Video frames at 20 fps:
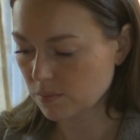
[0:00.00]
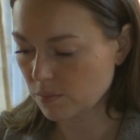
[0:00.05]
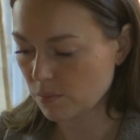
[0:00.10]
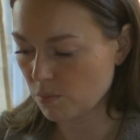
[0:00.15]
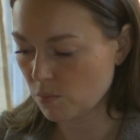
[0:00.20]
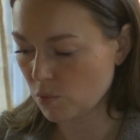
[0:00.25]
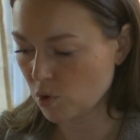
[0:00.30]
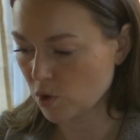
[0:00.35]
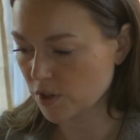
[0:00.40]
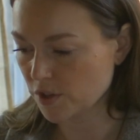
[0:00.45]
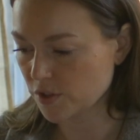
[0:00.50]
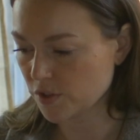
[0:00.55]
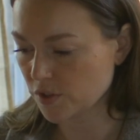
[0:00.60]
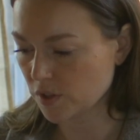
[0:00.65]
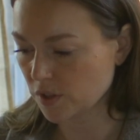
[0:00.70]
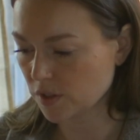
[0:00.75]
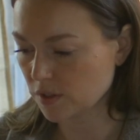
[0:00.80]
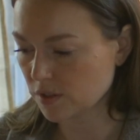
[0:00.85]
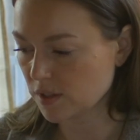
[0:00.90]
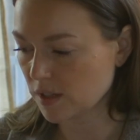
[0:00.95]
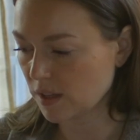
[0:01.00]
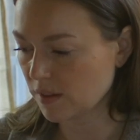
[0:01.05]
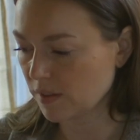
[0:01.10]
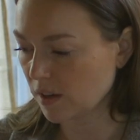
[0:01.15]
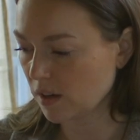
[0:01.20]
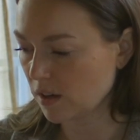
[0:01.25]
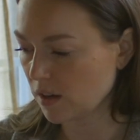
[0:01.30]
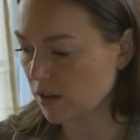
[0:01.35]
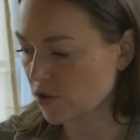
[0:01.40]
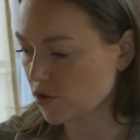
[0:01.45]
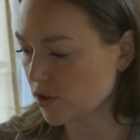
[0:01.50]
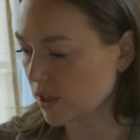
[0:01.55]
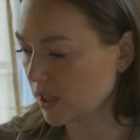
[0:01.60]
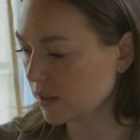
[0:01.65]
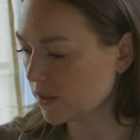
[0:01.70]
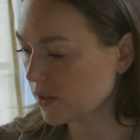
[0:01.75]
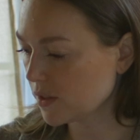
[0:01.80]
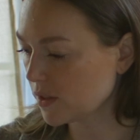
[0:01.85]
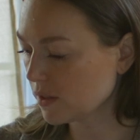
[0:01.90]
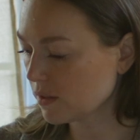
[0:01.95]
more desserts than they are
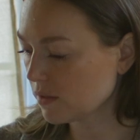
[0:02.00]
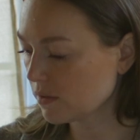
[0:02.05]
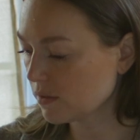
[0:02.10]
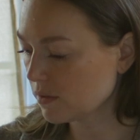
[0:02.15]
drinks.